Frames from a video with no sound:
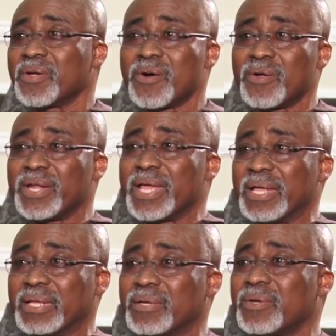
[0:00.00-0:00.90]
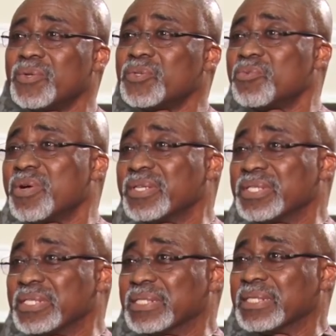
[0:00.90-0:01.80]
One, all those
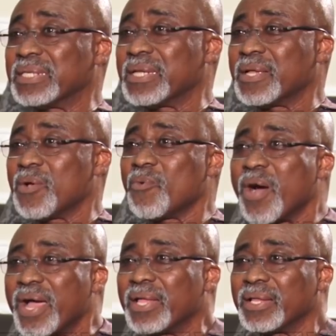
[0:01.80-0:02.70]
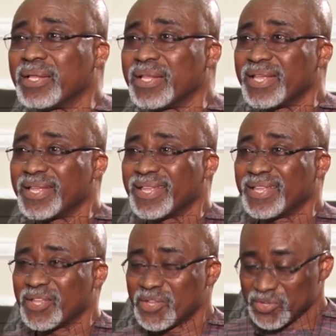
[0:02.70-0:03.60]
ones. Why?
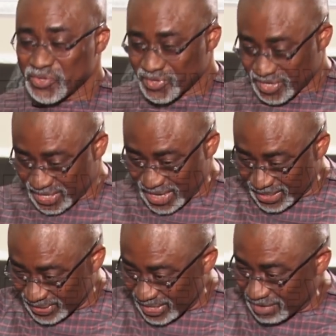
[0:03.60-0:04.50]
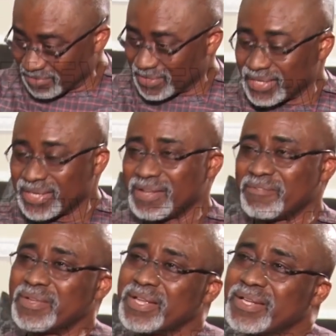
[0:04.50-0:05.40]
You can't have
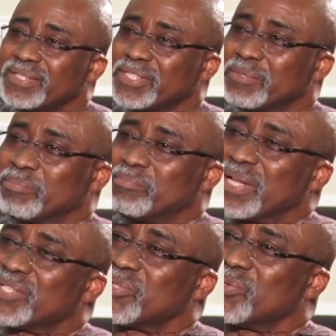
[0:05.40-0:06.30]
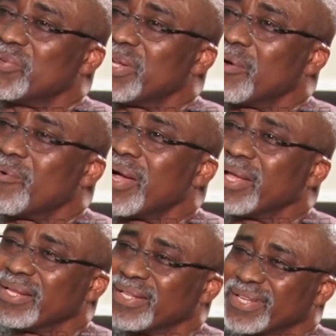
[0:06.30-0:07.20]
a ship pass through there.
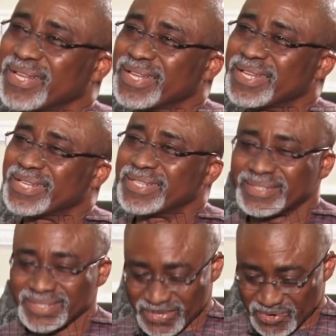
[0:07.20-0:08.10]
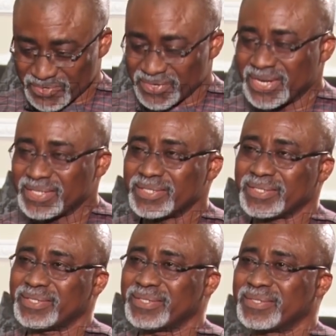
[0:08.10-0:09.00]
Why? No
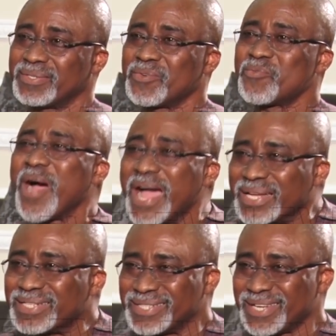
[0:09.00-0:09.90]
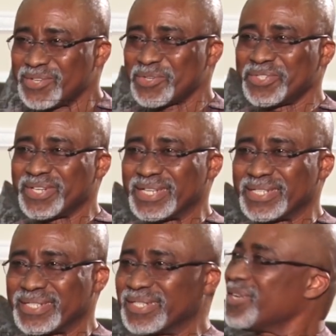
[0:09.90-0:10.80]
dredging. Why is there no
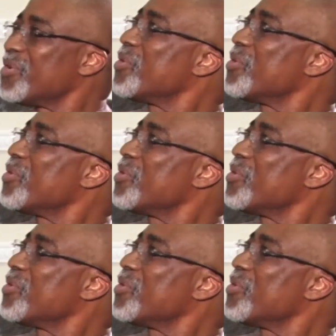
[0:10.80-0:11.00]
dredging?